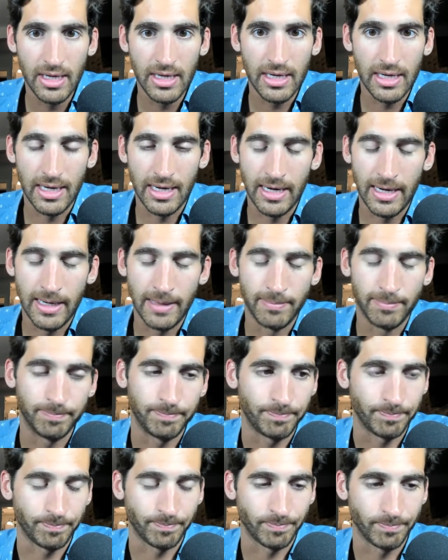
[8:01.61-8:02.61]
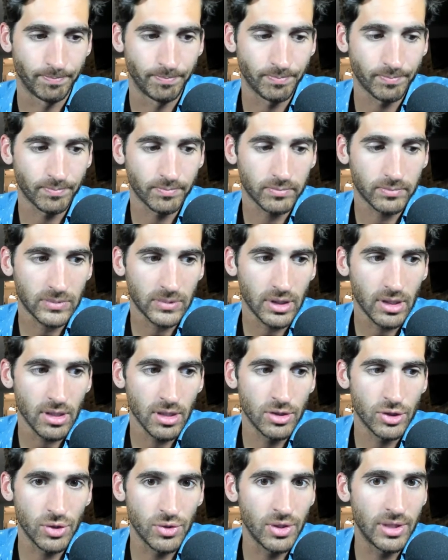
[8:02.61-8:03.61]

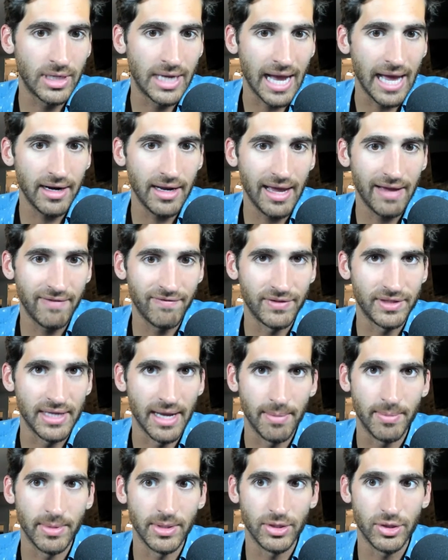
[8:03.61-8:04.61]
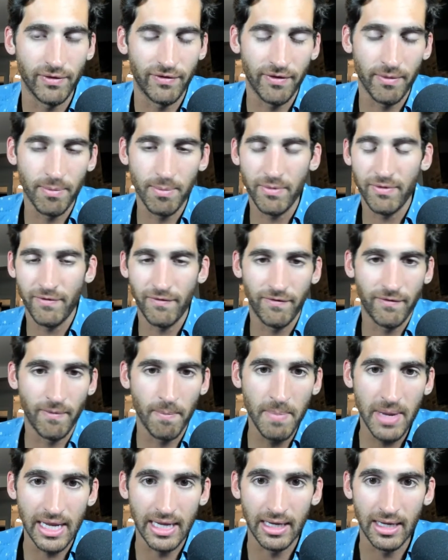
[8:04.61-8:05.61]
So you got to have demonstrated, for
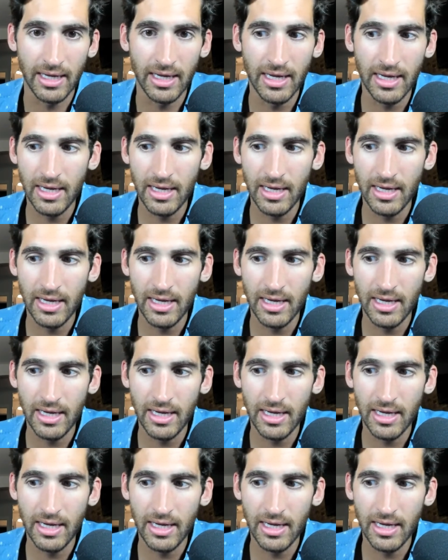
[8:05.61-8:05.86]
me,